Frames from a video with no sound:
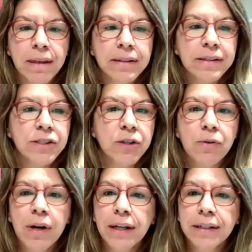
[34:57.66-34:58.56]

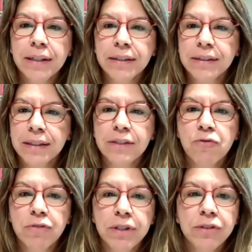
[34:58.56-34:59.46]
So I can then
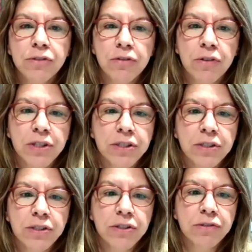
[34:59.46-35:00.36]
read your
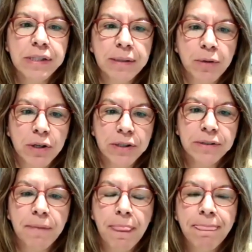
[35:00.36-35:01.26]
questions to
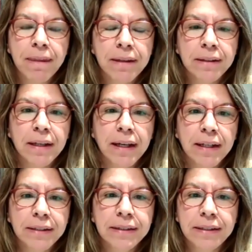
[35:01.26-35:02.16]
Simone
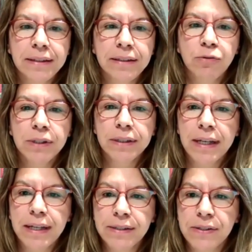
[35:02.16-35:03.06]
and he will
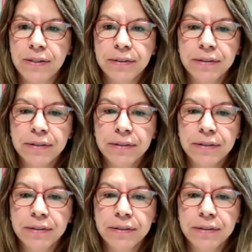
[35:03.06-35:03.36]
answer.